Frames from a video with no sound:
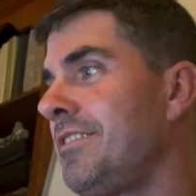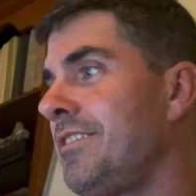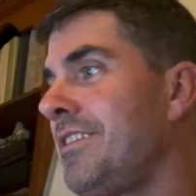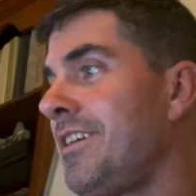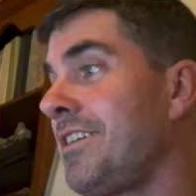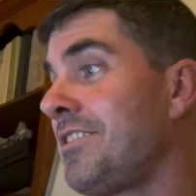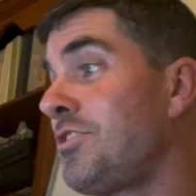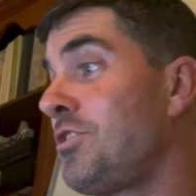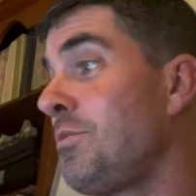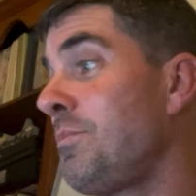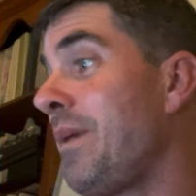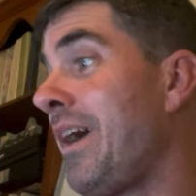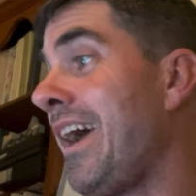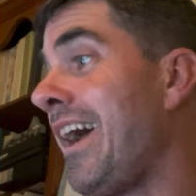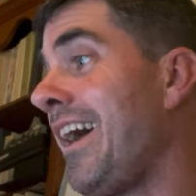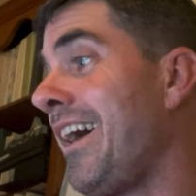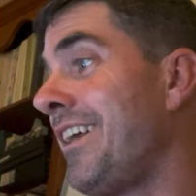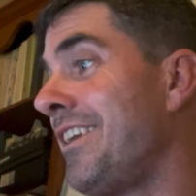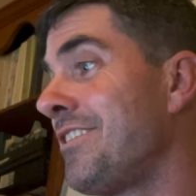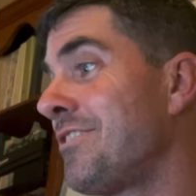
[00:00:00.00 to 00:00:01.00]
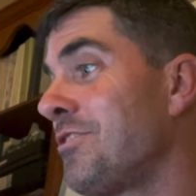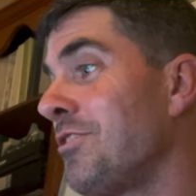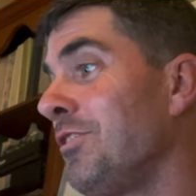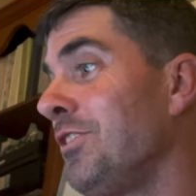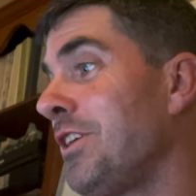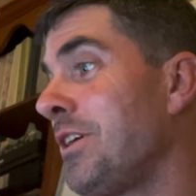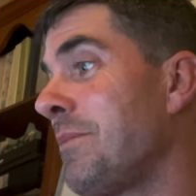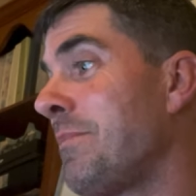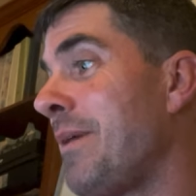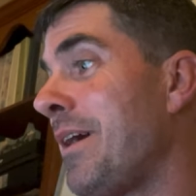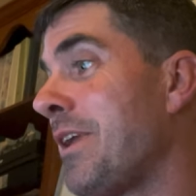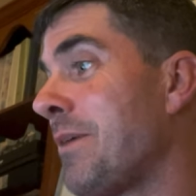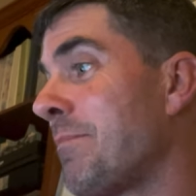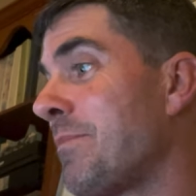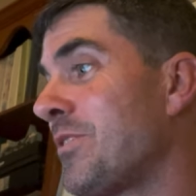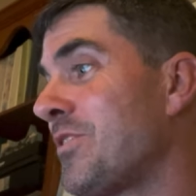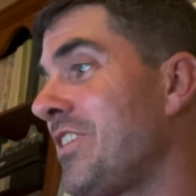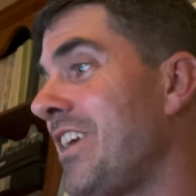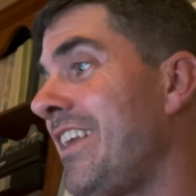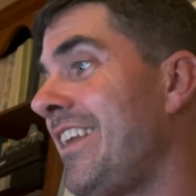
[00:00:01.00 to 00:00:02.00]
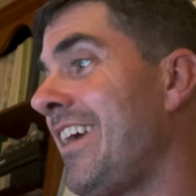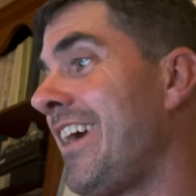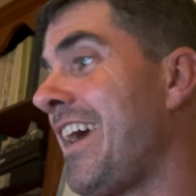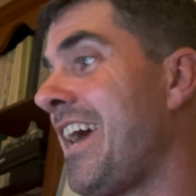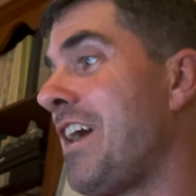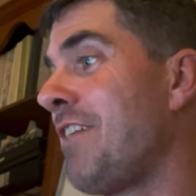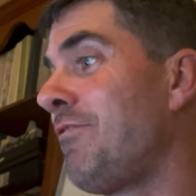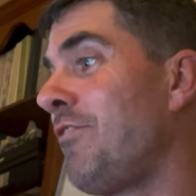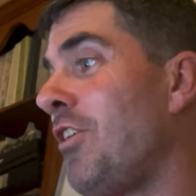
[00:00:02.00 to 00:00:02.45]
Not too bad. It's only about a percent and a half